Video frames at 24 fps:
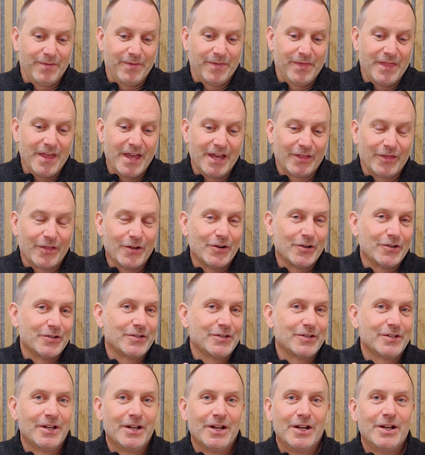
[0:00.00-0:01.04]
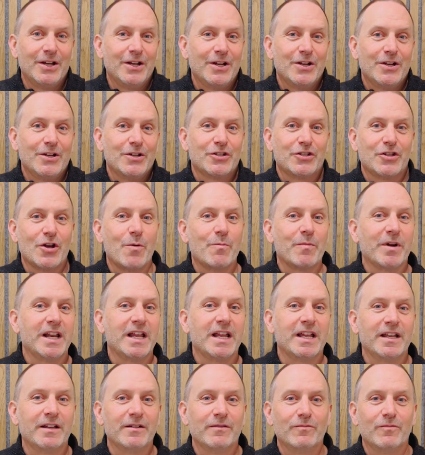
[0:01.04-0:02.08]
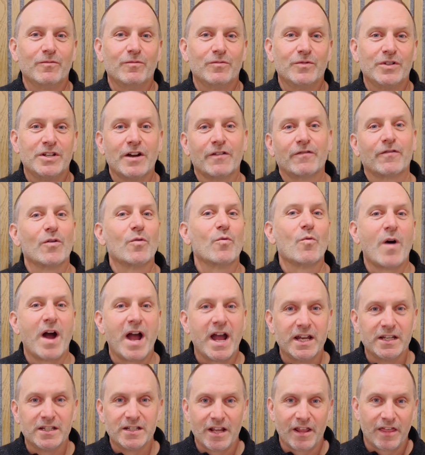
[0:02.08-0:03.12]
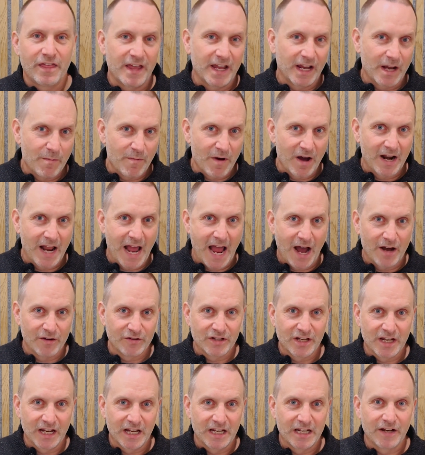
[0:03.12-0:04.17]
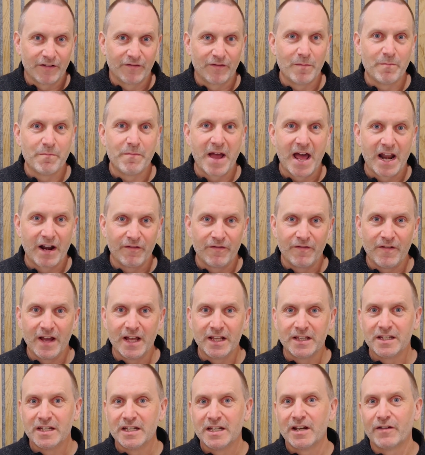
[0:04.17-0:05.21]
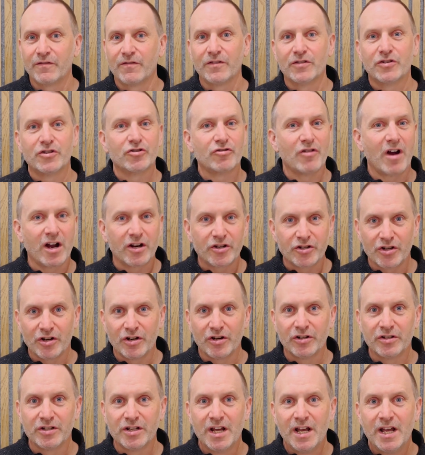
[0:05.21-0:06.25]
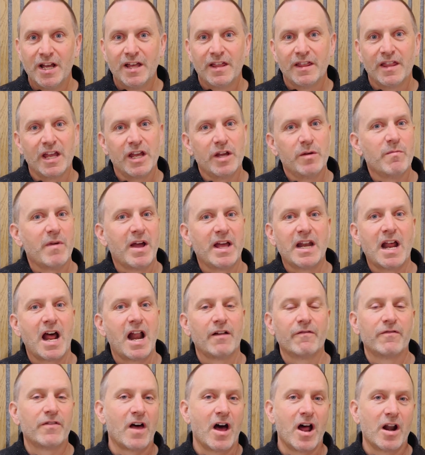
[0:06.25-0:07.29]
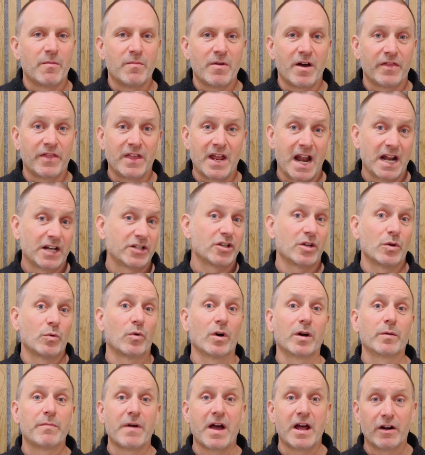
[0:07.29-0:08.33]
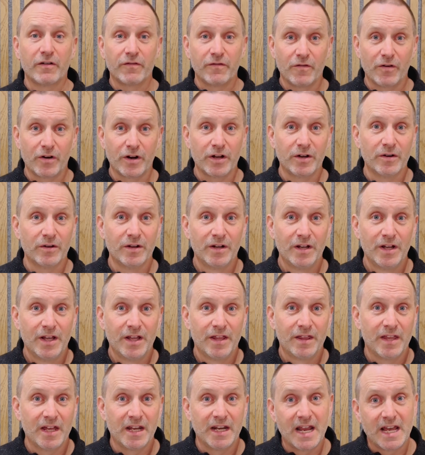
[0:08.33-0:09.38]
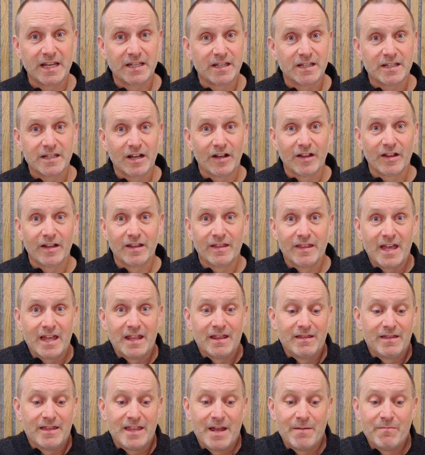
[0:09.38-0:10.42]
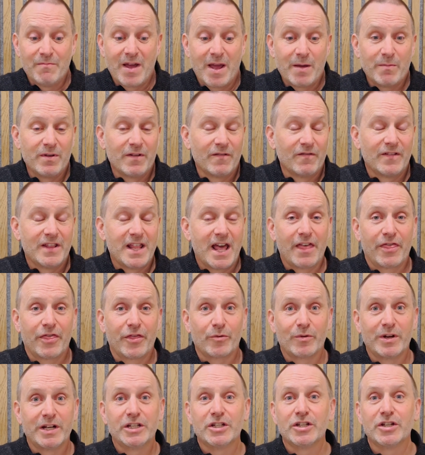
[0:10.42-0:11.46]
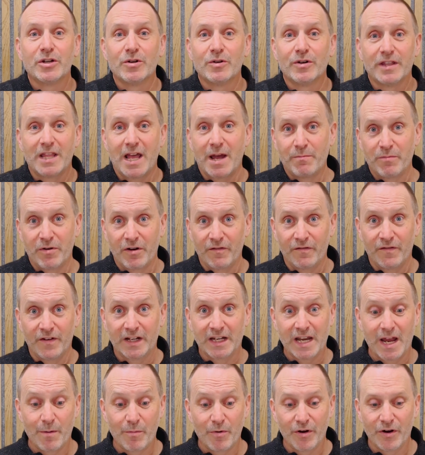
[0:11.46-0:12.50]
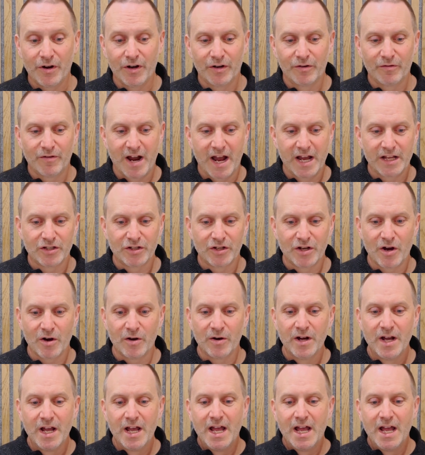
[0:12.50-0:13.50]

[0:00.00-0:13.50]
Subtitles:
think there's so many different ways to think about housing and different benefits and different structures that you may not have thought about that actually work better for you than maybe even that 3-2 in that perfect neighborhood, right? So